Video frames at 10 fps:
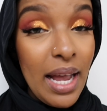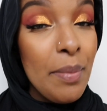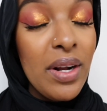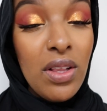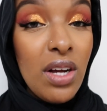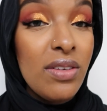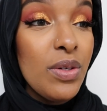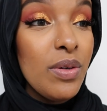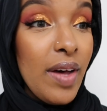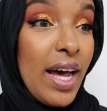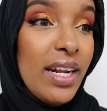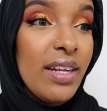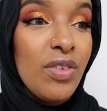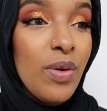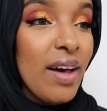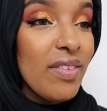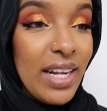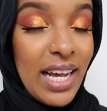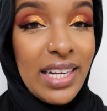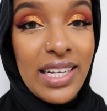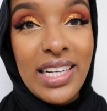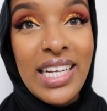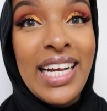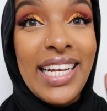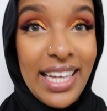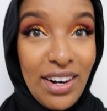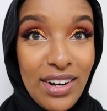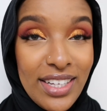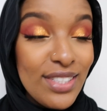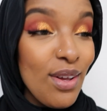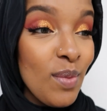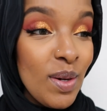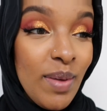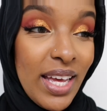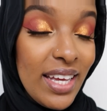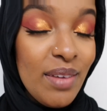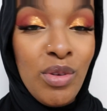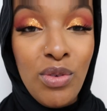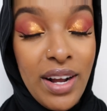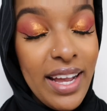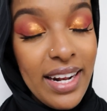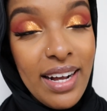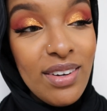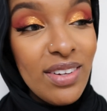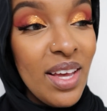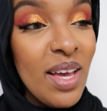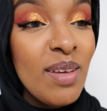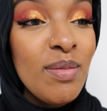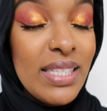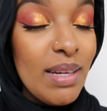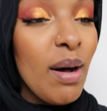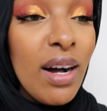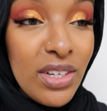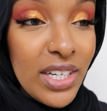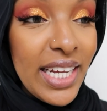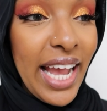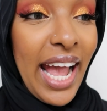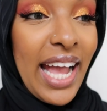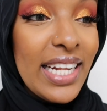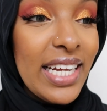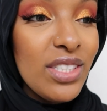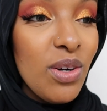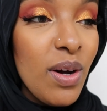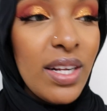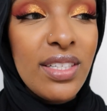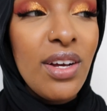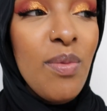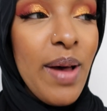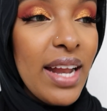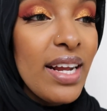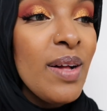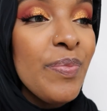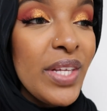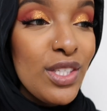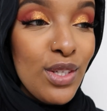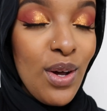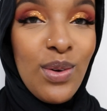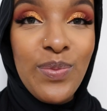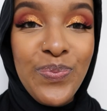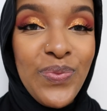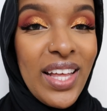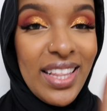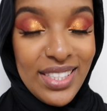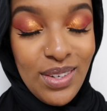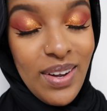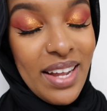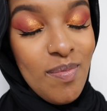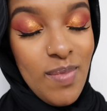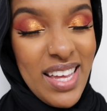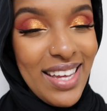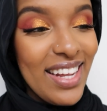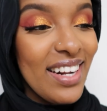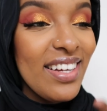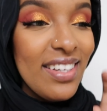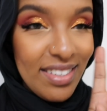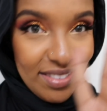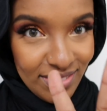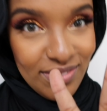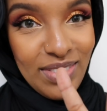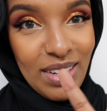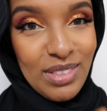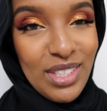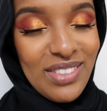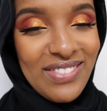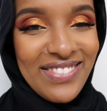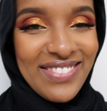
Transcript: I bet a lot of you have had it. If you haven't had it, get on it. So I'm gonna make it before I head out because I'm hungry and I don't want it to go bad. So let's go ahead and make it round two.